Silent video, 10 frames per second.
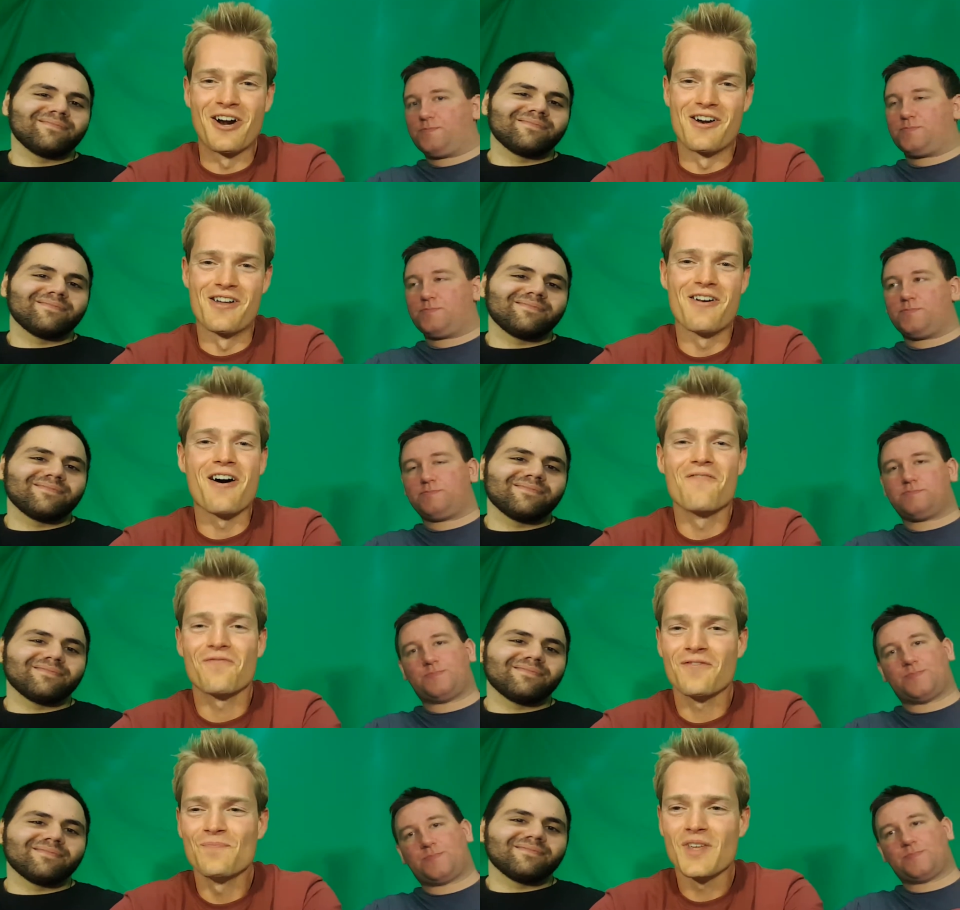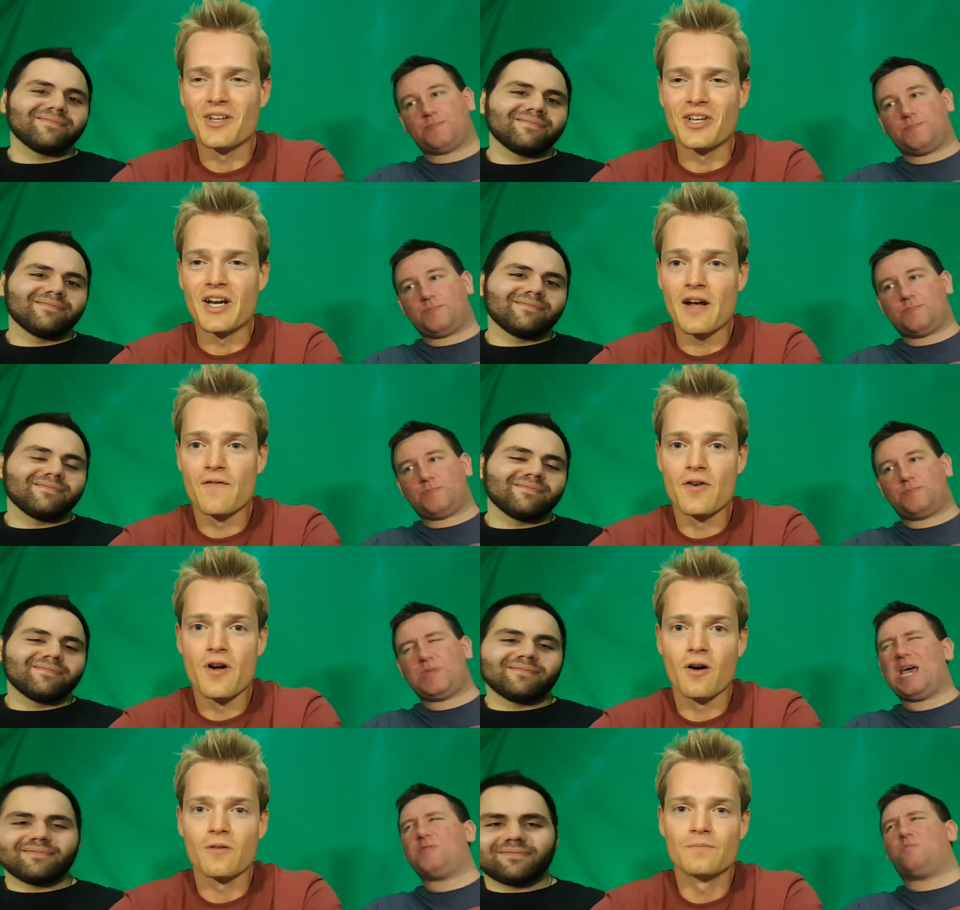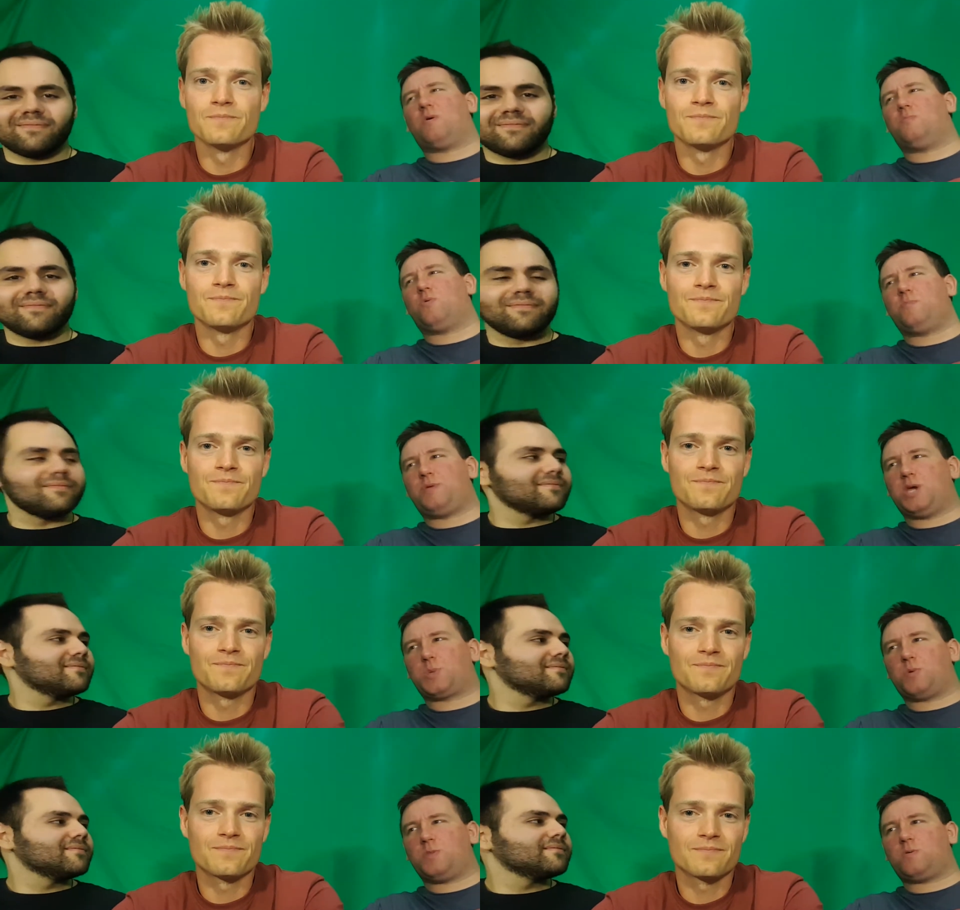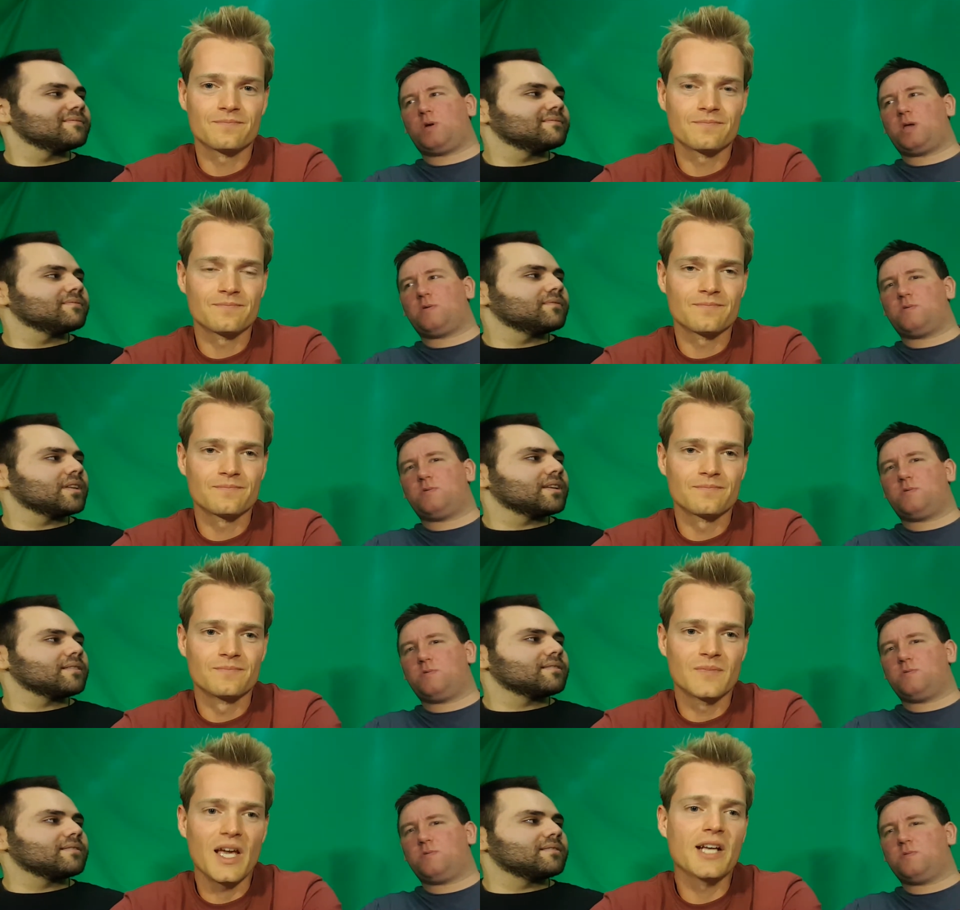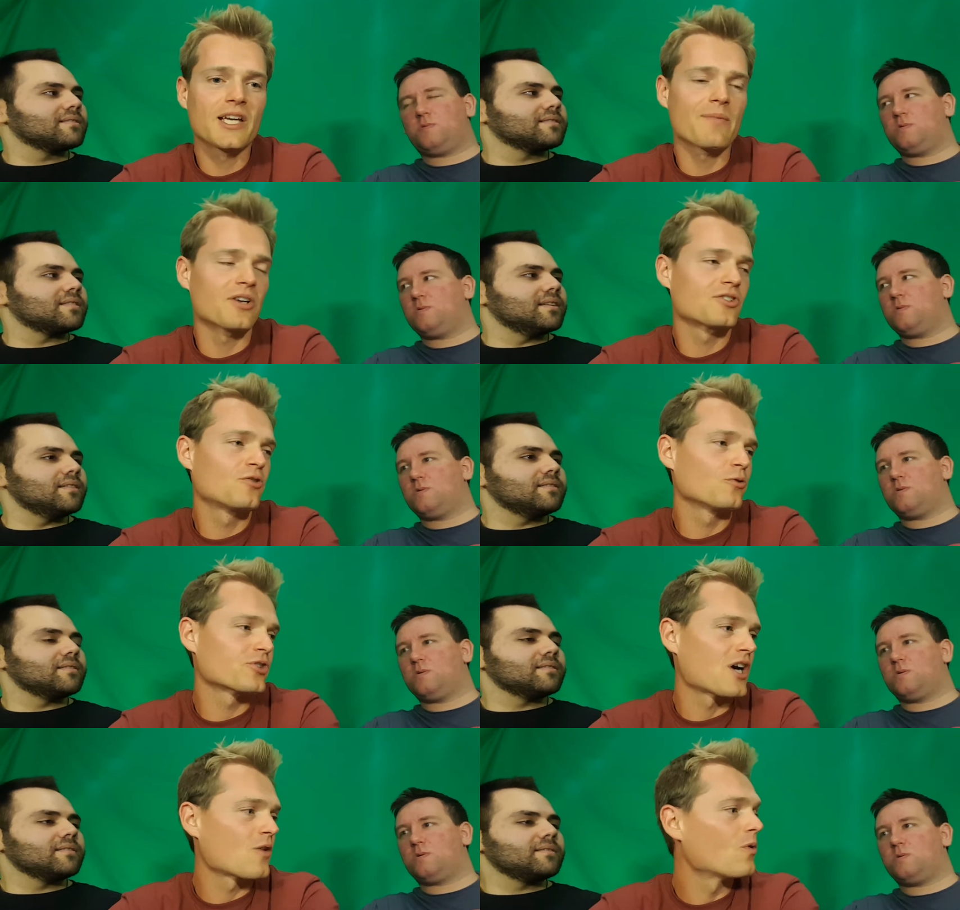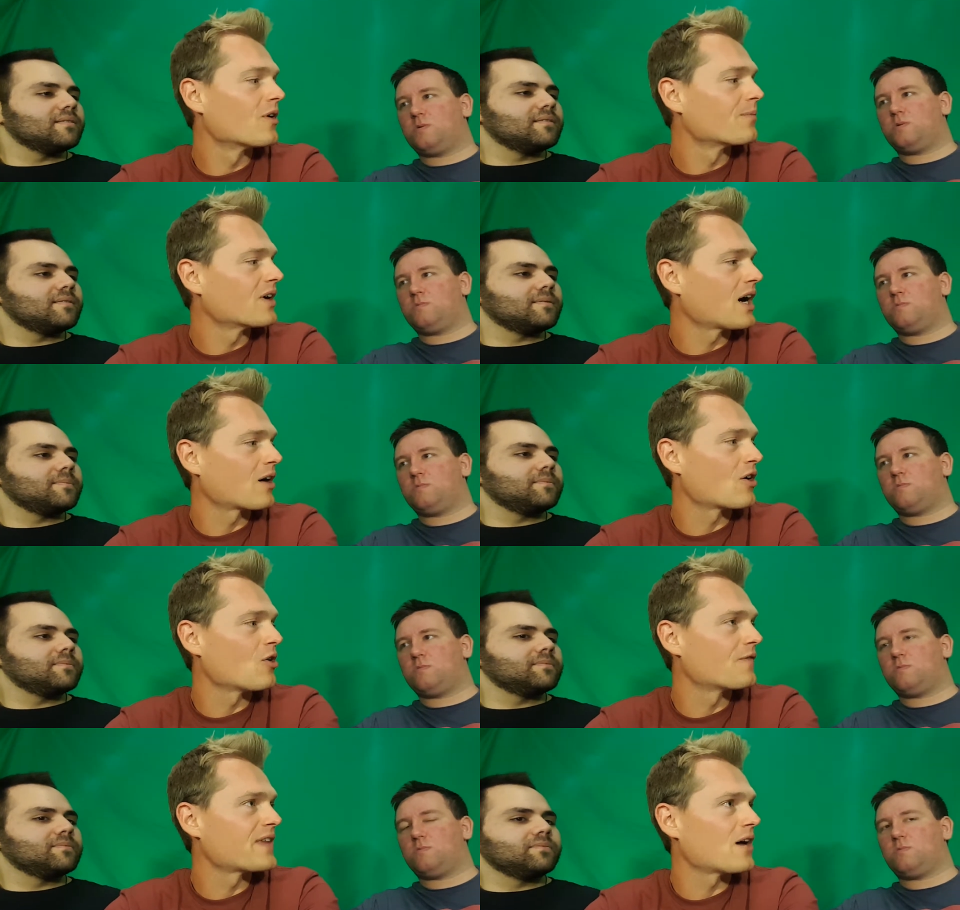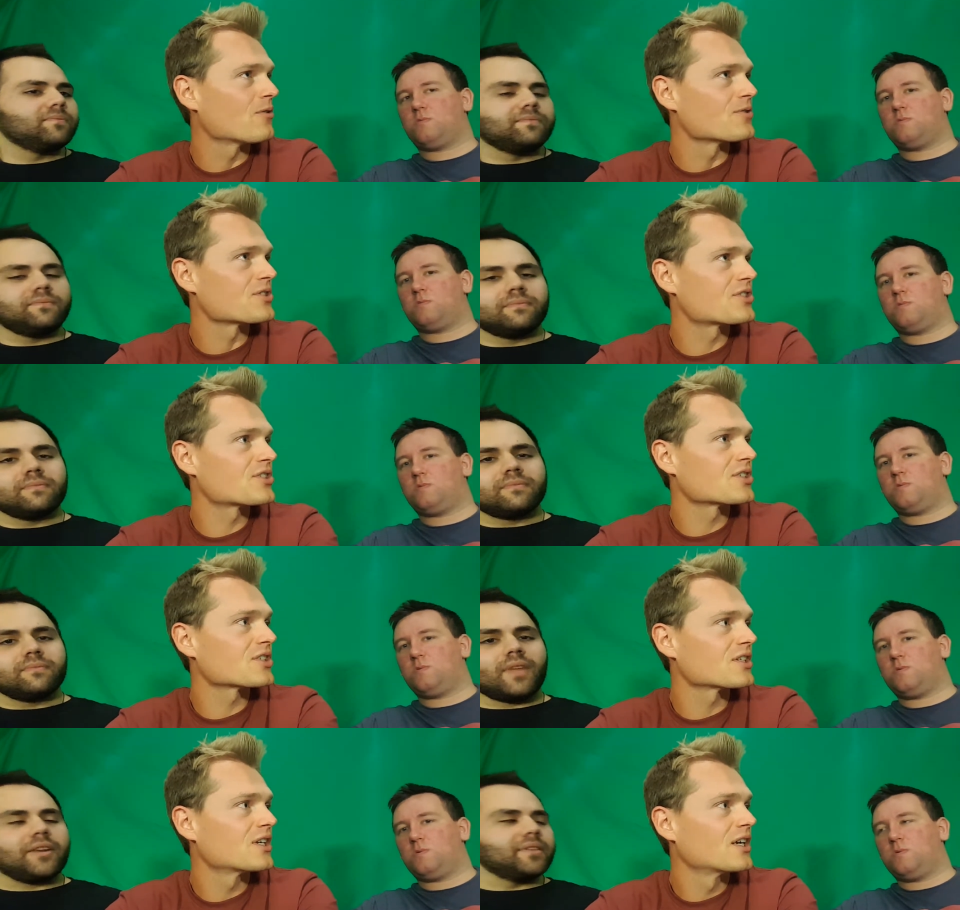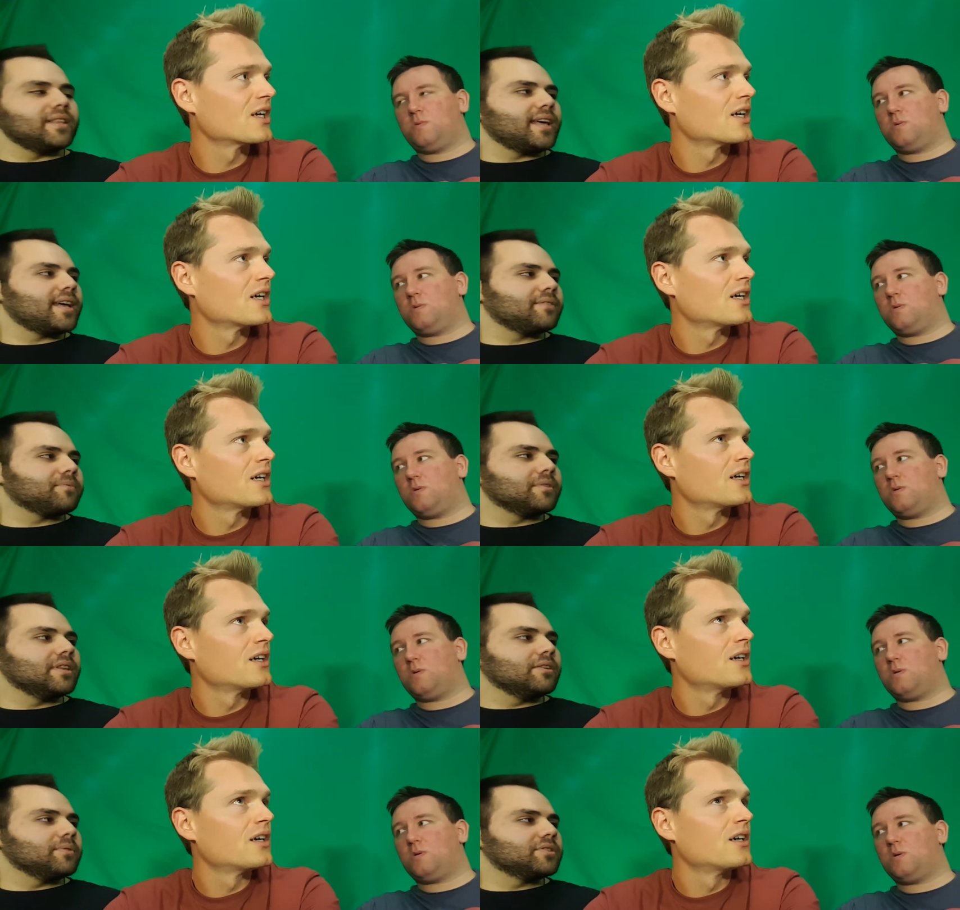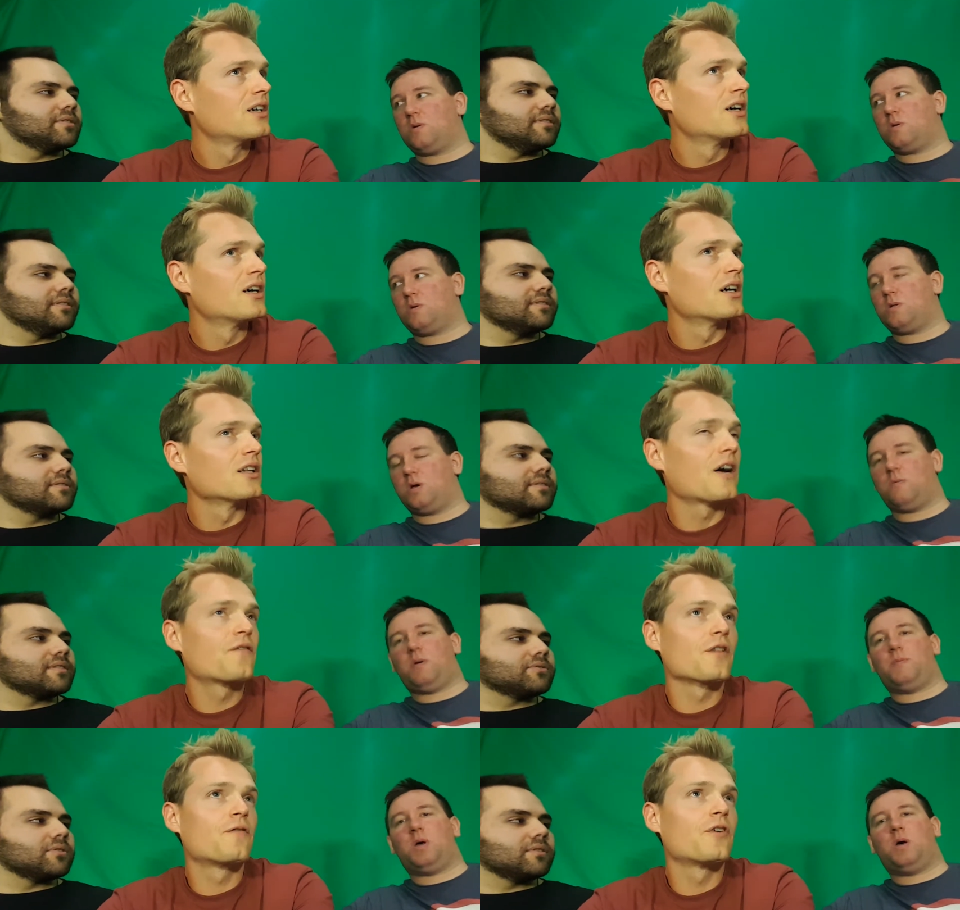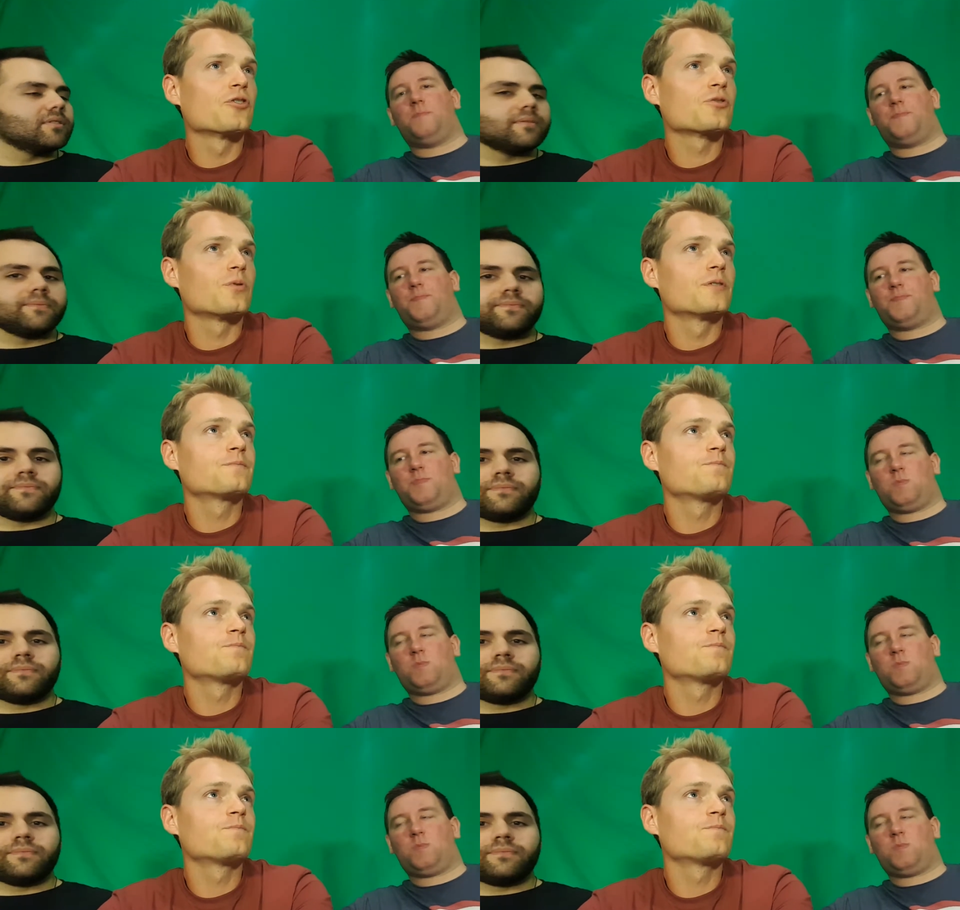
Speaker 1: Turn it off. You never know. Yeah, the rumble on PS1 though, right? It came out as a DualShock One, but I don't know if that was I don't think they had it for the original. Not for the first one.